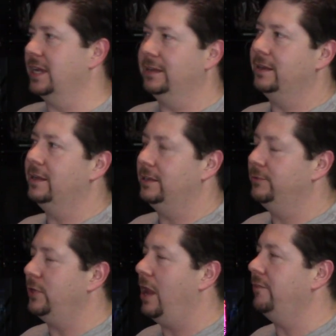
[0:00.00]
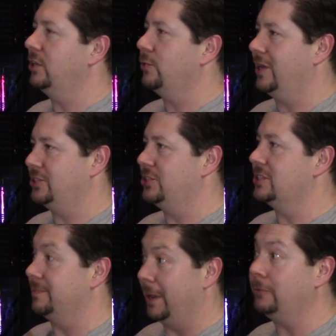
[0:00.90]
And if you have any
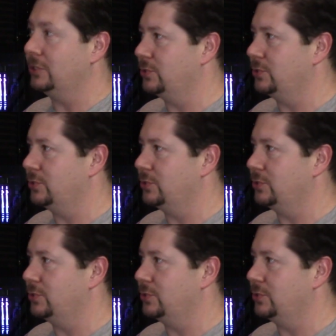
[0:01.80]
questions about the